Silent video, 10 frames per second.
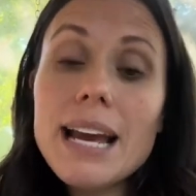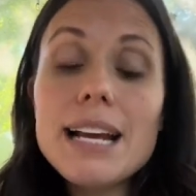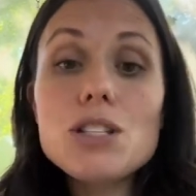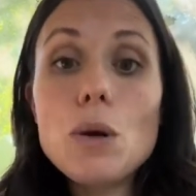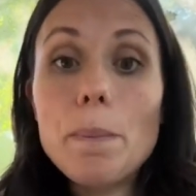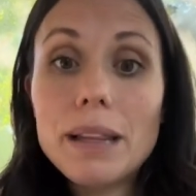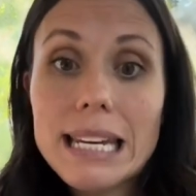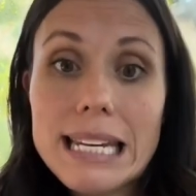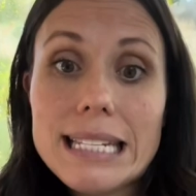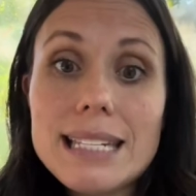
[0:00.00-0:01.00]
And so
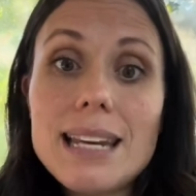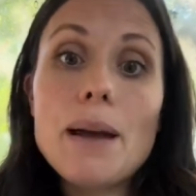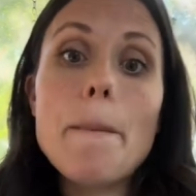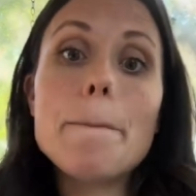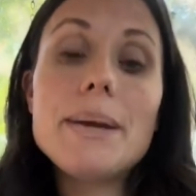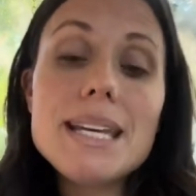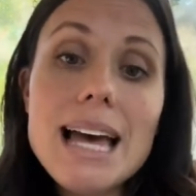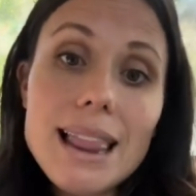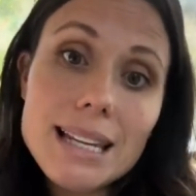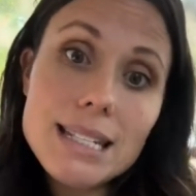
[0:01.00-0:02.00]
please be
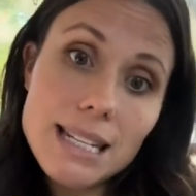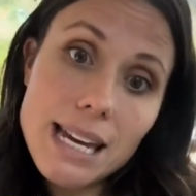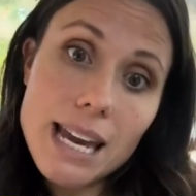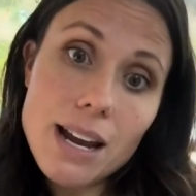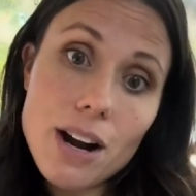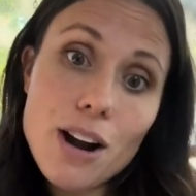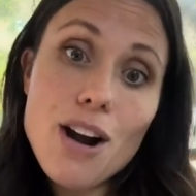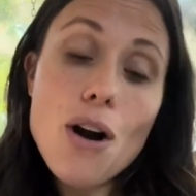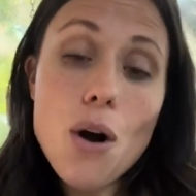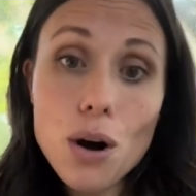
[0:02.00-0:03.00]
that listening ear.
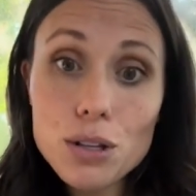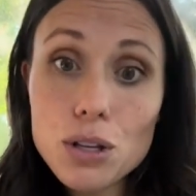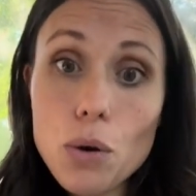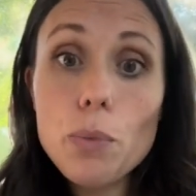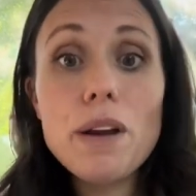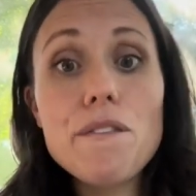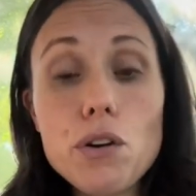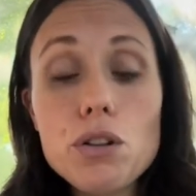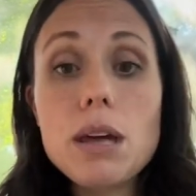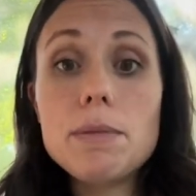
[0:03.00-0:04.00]
Also,
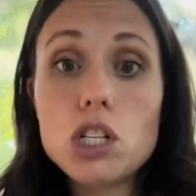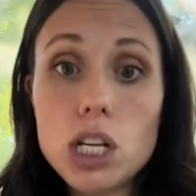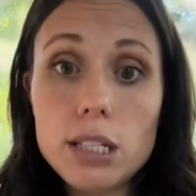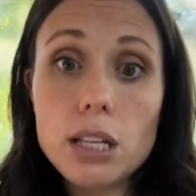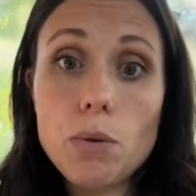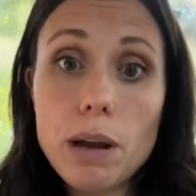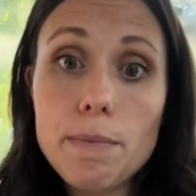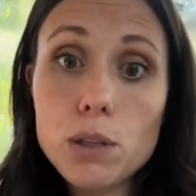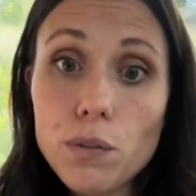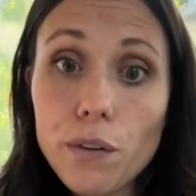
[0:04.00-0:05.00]
refer them to Chasing the
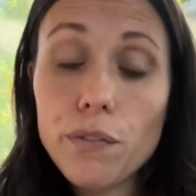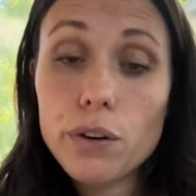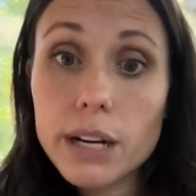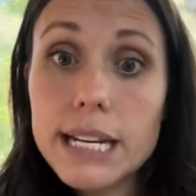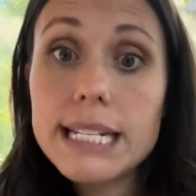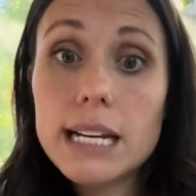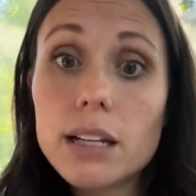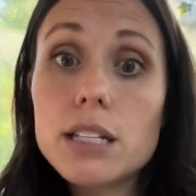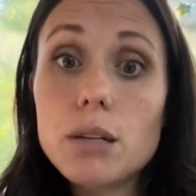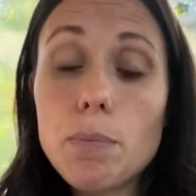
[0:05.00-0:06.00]
Rainbows for free
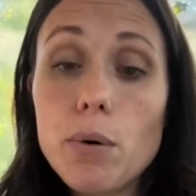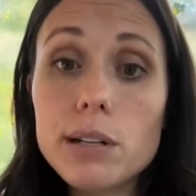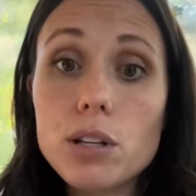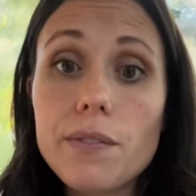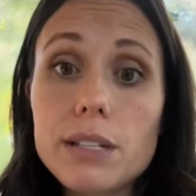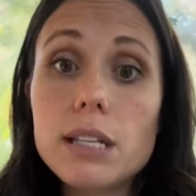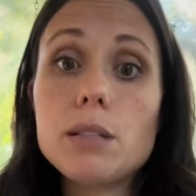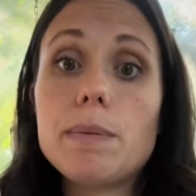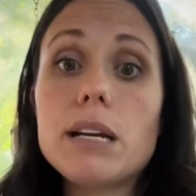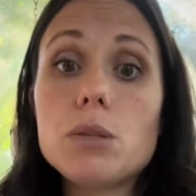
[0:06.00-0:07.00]
daily support
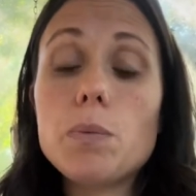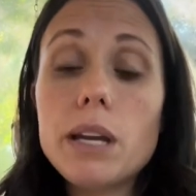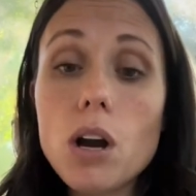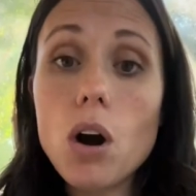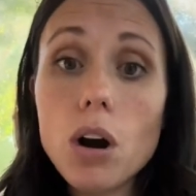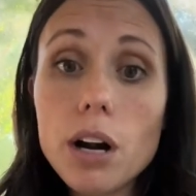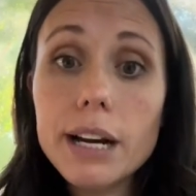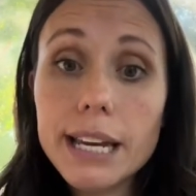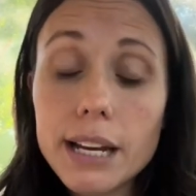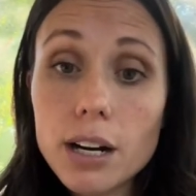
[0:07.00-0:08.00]
services, because we are
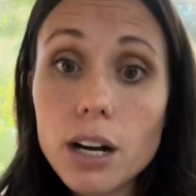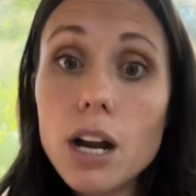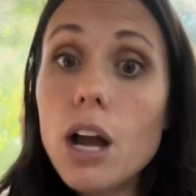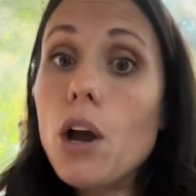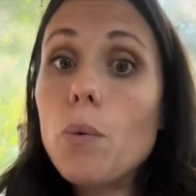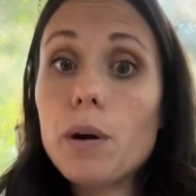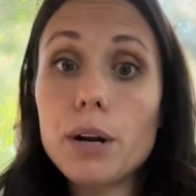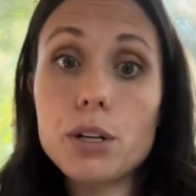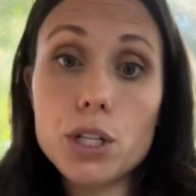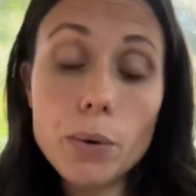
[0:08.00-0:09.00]
here, we
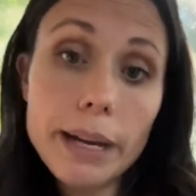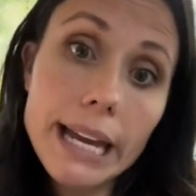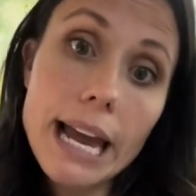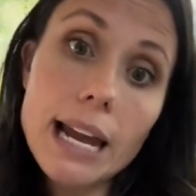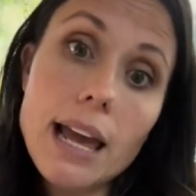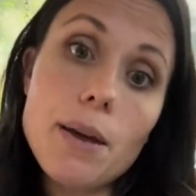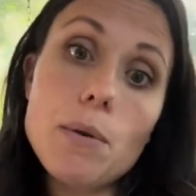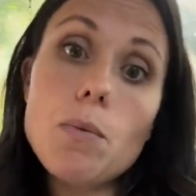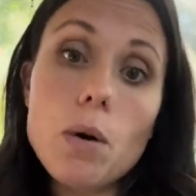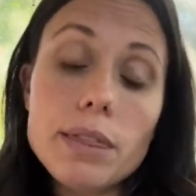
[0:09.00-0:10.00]
are doing it, and
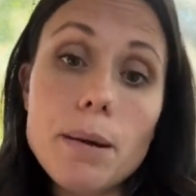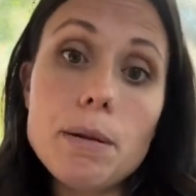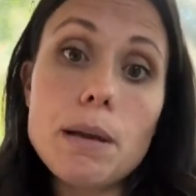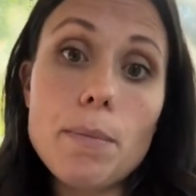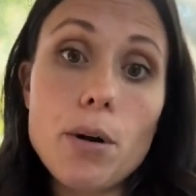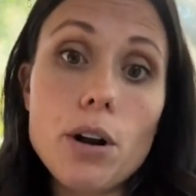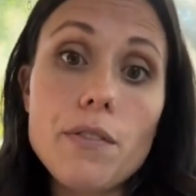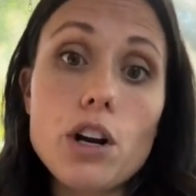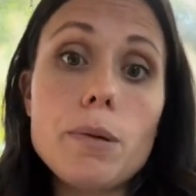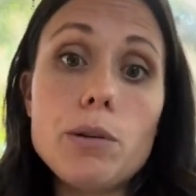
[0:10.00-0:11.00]
we want them to be a part of
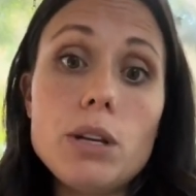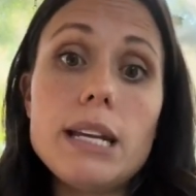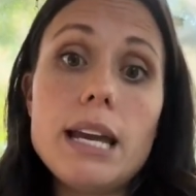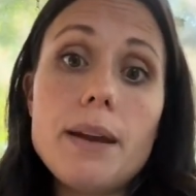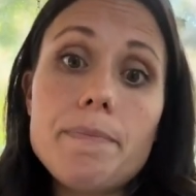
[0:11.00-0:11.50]
our community.